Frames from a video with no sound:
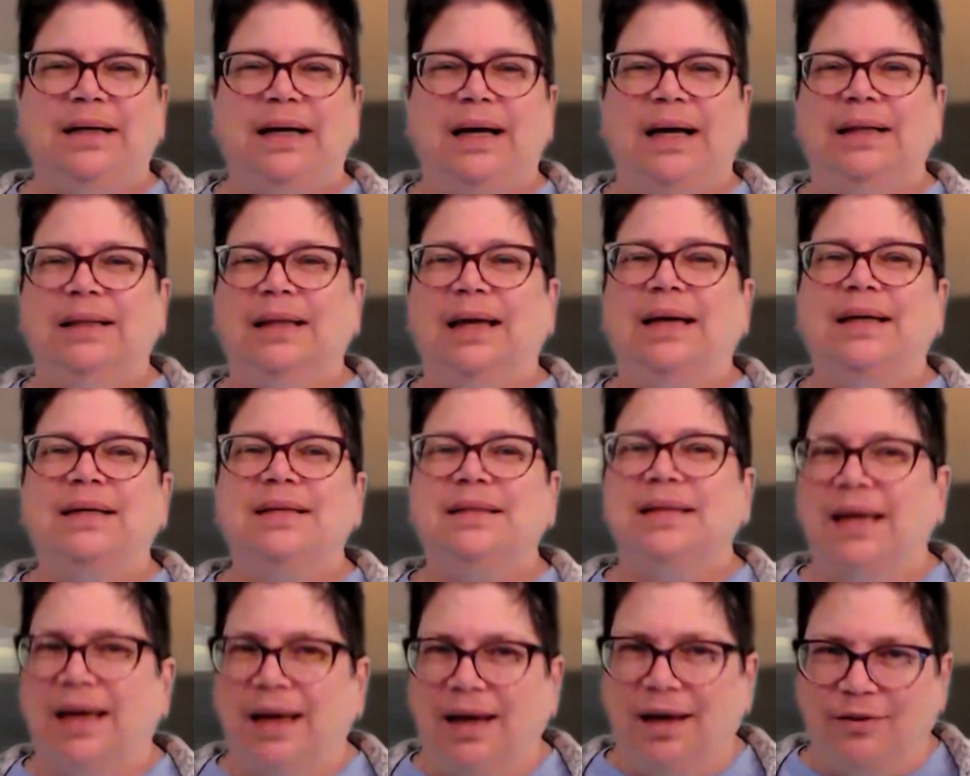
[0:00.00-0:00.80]
I like
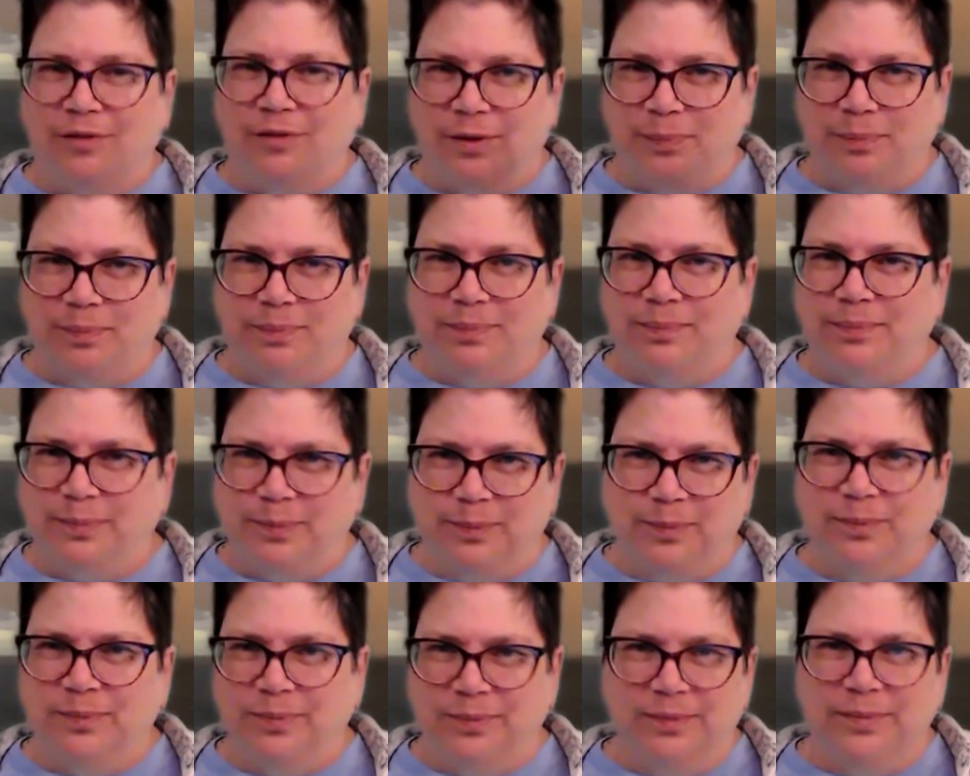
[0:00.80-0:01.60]
to have a,
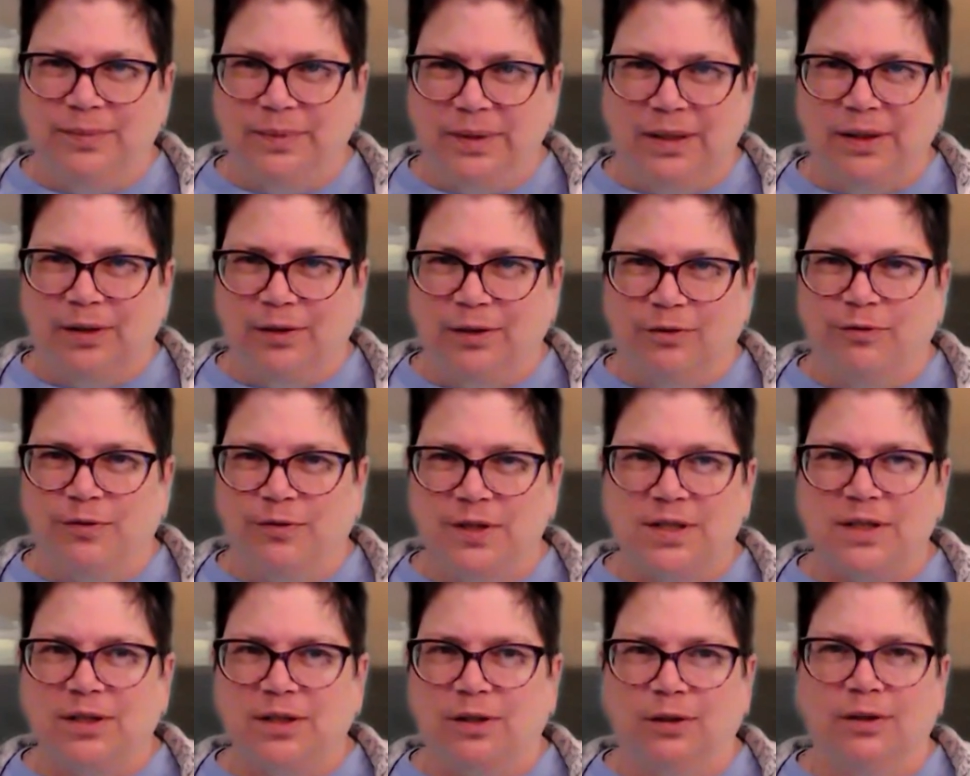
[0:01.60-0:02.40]
you know, a
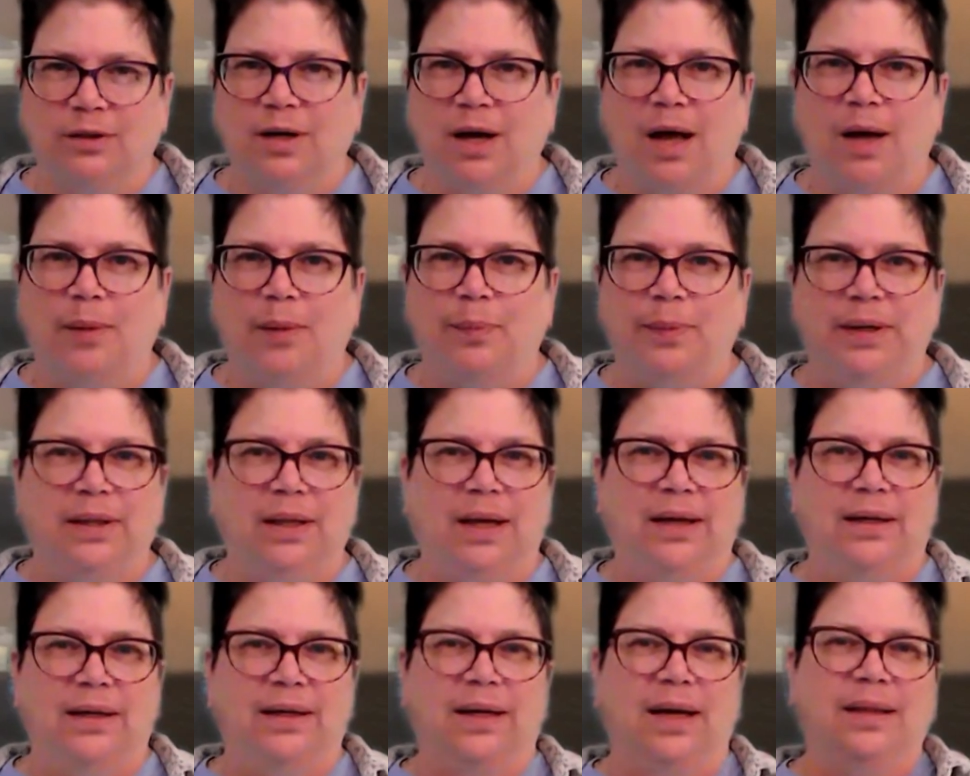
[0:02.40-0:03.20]
physical copy,
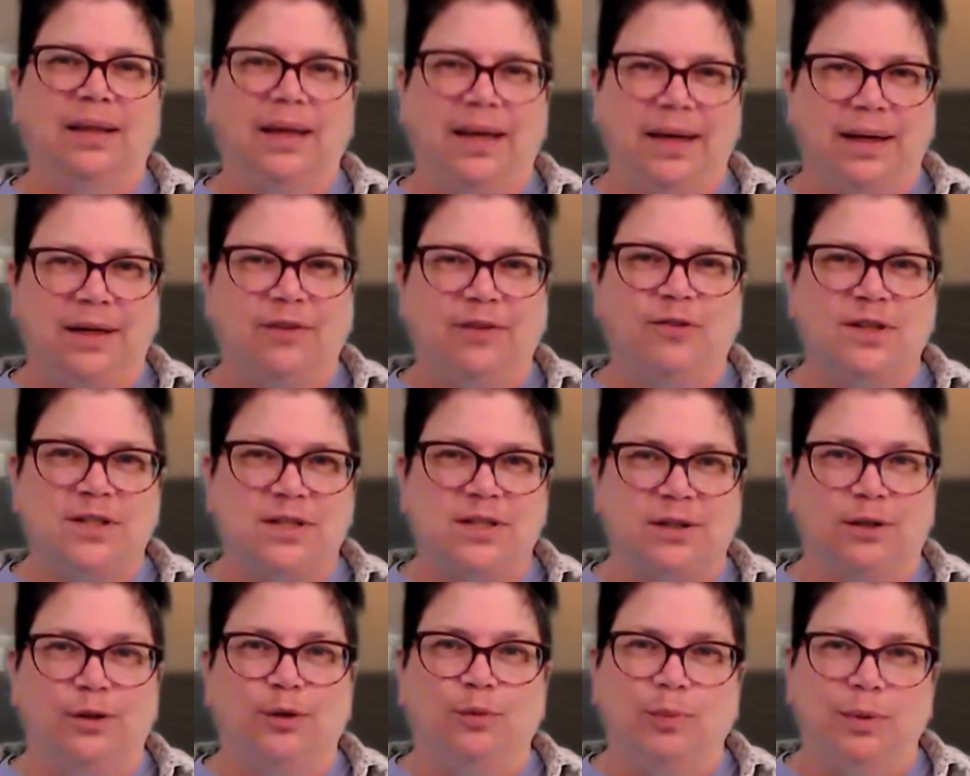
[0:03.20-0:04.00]
like I like
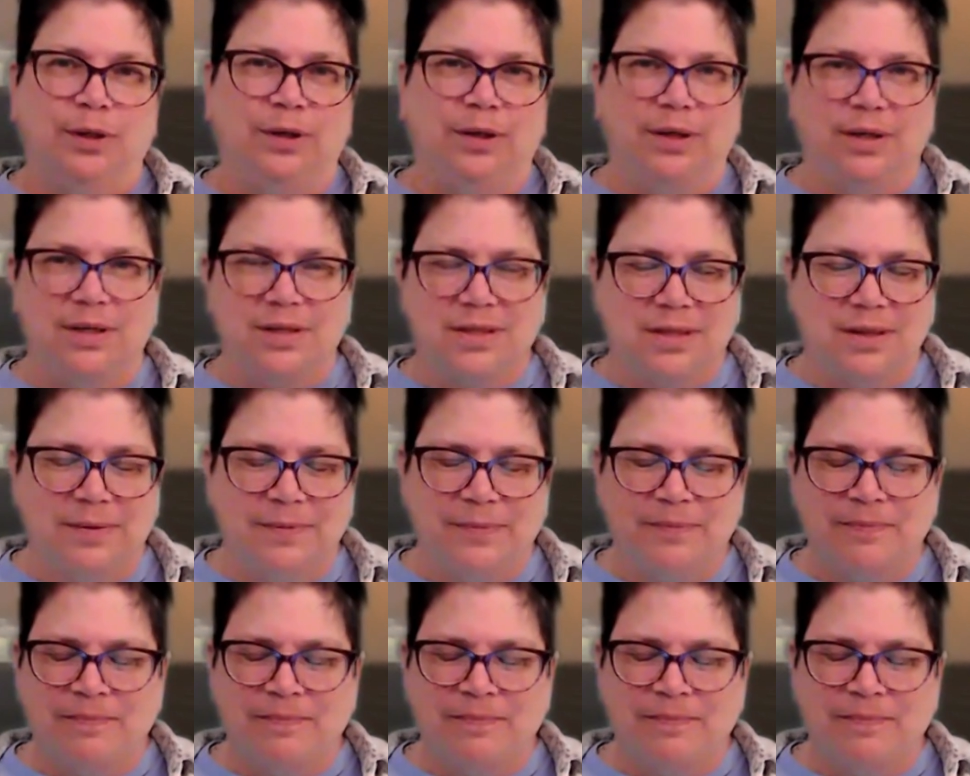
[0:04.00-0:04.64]
physical books.